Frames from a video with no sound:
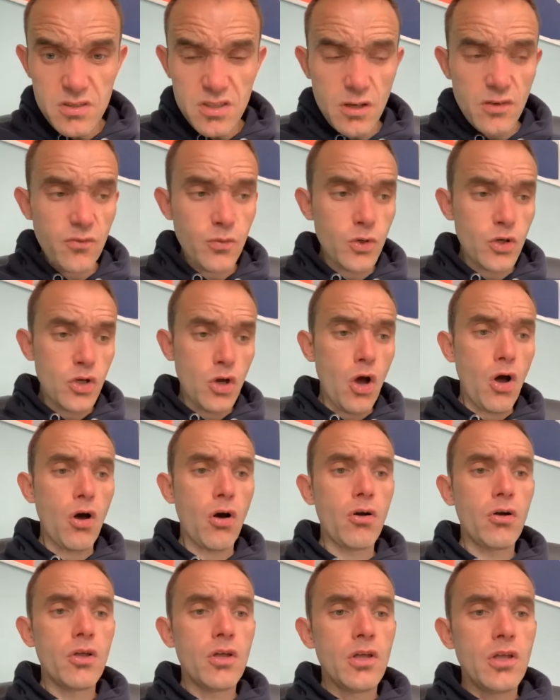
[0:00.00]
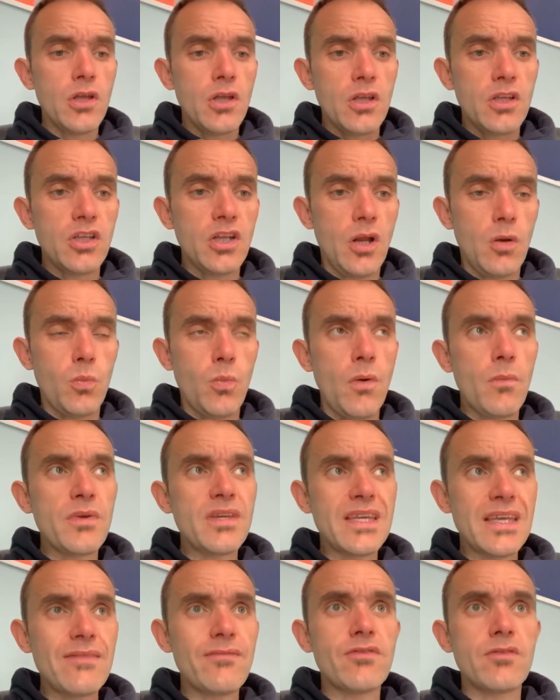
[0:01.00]
So if we're not, you know, when we
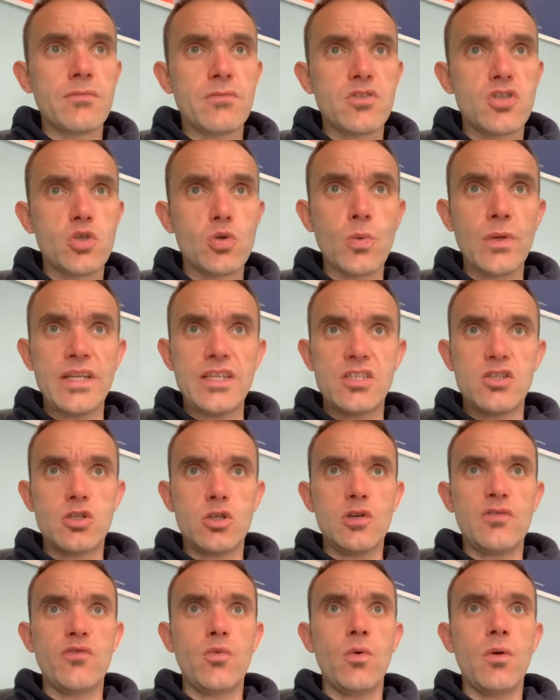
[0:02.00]
give them sweet stuff,